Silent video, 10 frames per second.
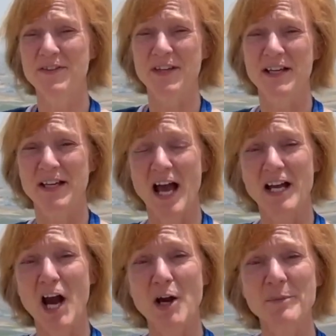at the a
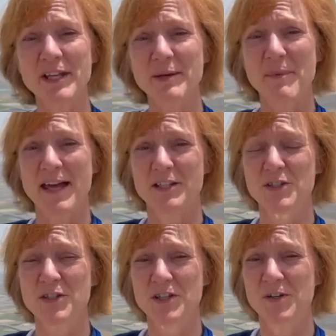uh, Carmelite
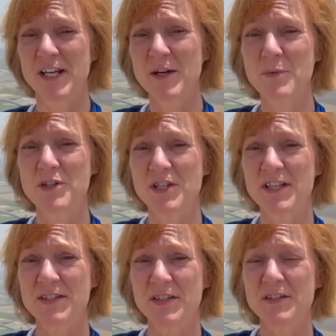monastery, which
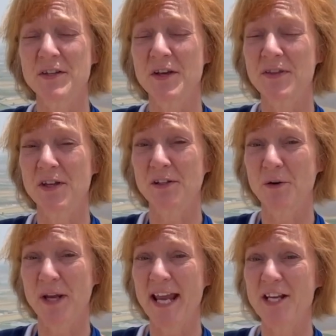is the
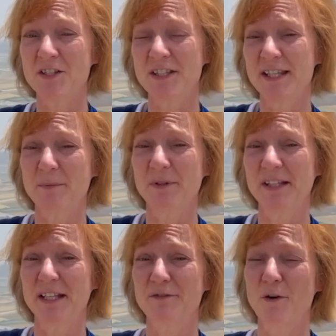location they
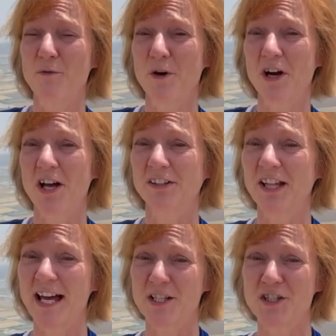believe of where
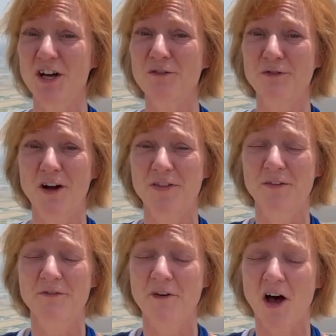Elijah fought,
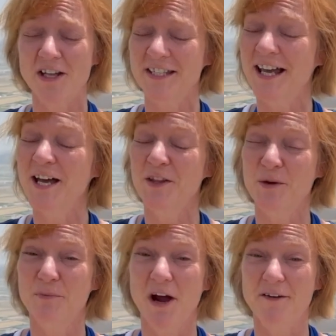fought the
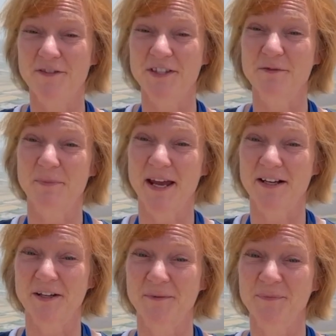prophets of
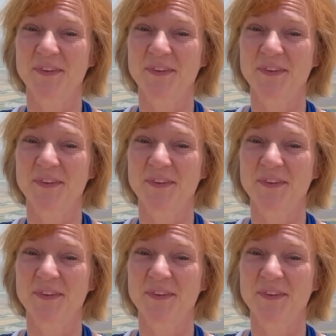Baal.